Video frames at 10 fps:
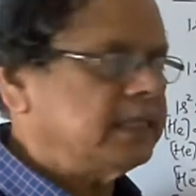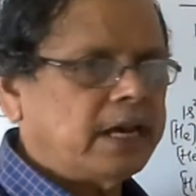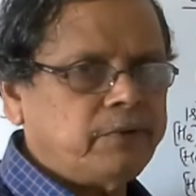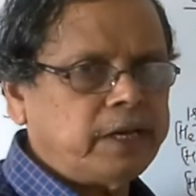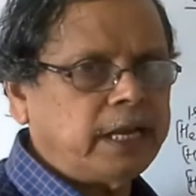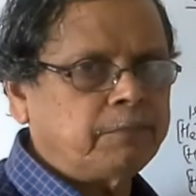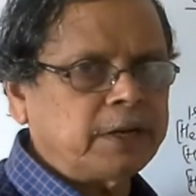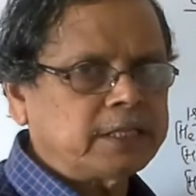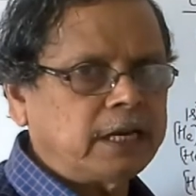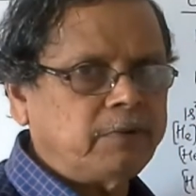is having n
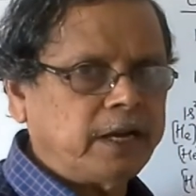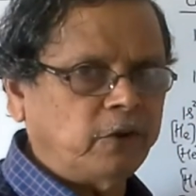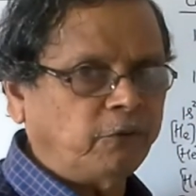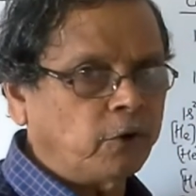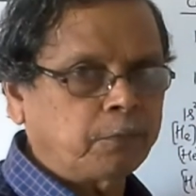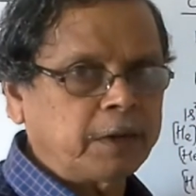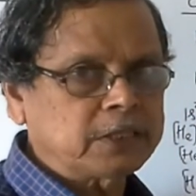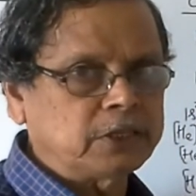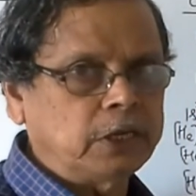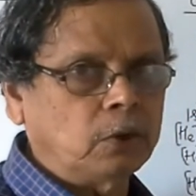plus l value 4
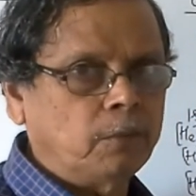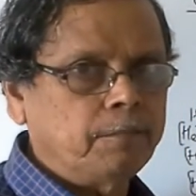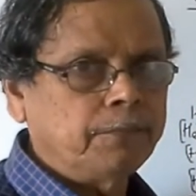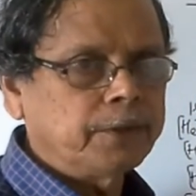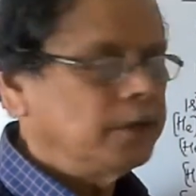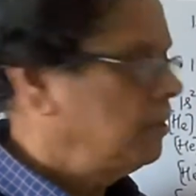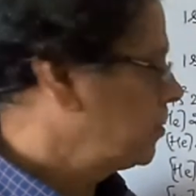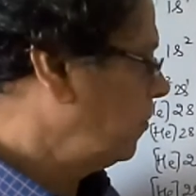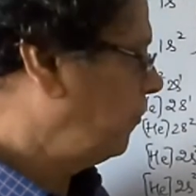plus 0. So